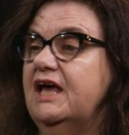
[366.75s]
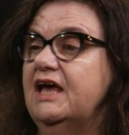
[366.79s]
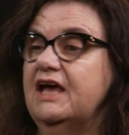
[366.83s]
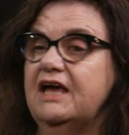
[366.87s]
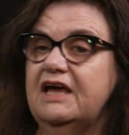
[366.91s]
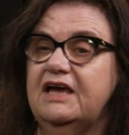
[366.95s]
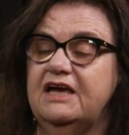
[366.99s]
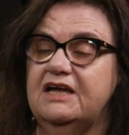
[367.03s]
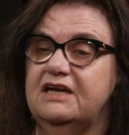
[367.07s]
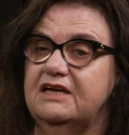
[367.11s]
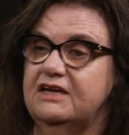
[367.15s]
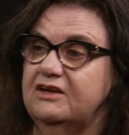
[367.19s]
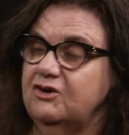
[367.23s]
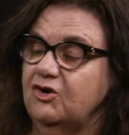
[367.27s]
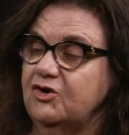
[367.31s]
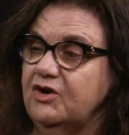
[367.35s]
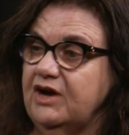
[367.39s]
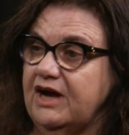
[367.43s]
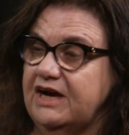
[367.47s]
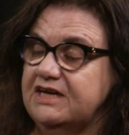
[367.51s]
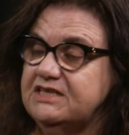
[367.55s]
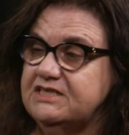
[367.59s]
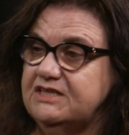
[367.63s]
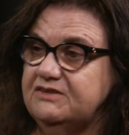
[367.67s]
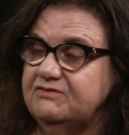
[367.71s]
in
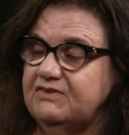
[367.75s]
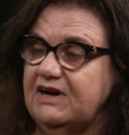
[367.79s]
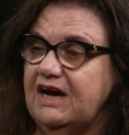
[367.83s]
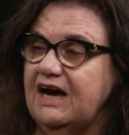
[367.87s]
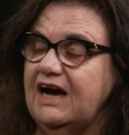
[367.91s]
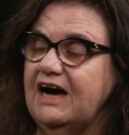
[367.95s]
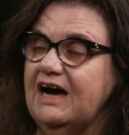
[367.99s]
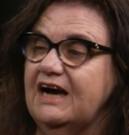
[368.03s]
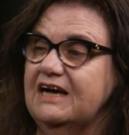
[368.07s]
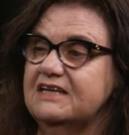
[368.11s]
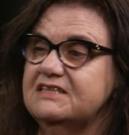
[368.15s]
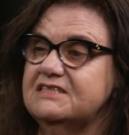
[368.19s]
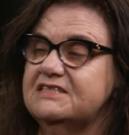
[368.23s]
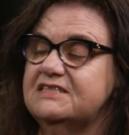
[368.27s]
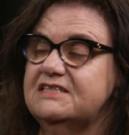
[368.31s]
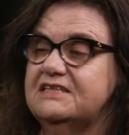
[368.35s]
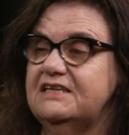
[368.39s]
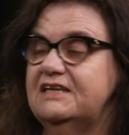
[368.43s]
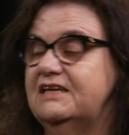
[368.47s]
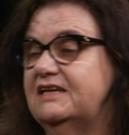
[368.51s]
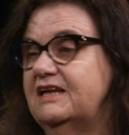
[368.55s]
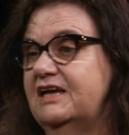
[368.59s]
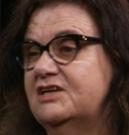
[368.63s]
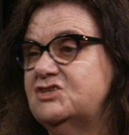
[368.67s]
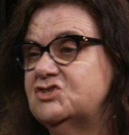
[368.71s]
creative arts,
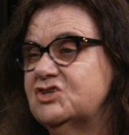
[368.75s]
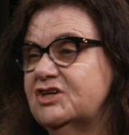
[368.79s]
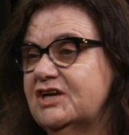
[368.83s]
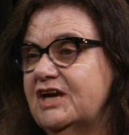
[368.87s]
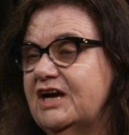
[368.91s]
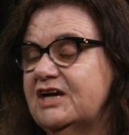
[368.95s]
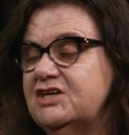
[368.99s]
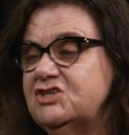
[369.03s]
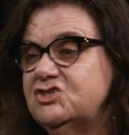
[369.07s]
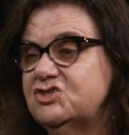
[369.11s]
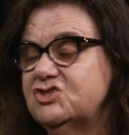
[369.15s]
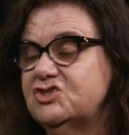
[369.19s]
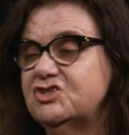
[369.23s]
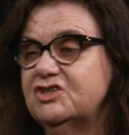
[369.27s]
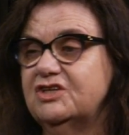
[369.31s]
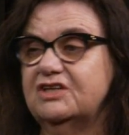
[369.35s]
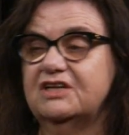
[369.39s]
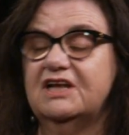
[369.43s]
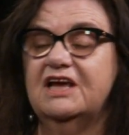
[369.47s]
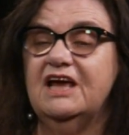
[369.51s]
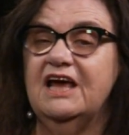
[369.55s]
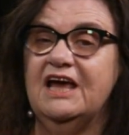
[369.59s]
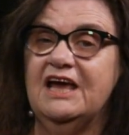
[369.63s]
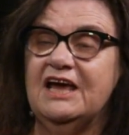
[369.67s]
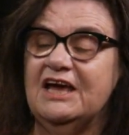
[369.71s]
in education,
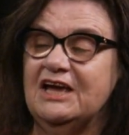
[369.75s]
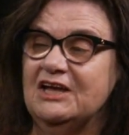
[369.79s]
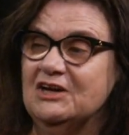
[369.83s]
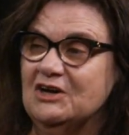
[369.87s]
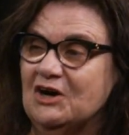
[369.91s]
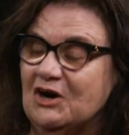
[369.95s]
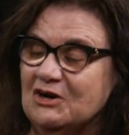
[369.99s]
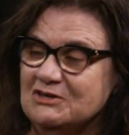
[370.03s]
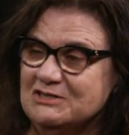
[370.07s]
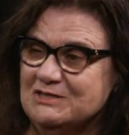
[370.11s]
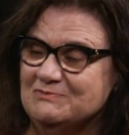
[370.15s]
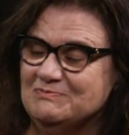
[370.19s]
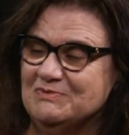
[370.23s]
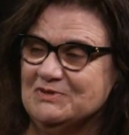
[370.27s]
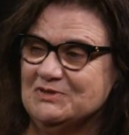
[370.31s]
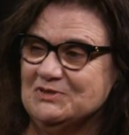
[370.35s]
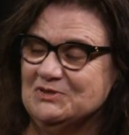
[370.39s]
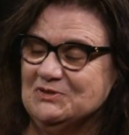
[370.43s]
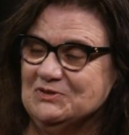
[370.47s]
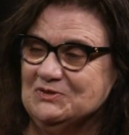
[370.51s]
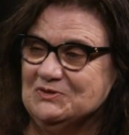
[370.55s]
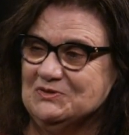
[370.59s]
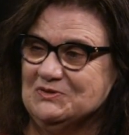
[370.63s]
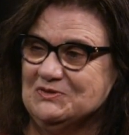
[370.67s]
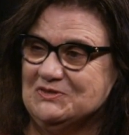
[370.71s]
in
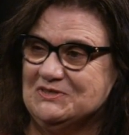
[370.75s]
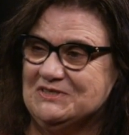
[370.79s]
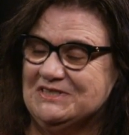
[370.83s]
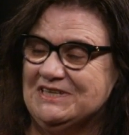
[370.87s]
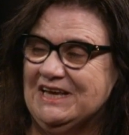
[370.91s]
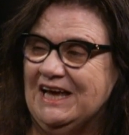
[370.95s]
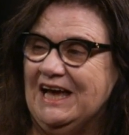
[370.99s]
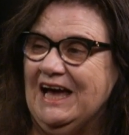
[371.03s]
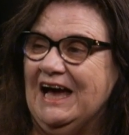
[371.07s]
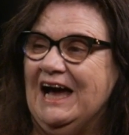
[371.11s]
hospitals,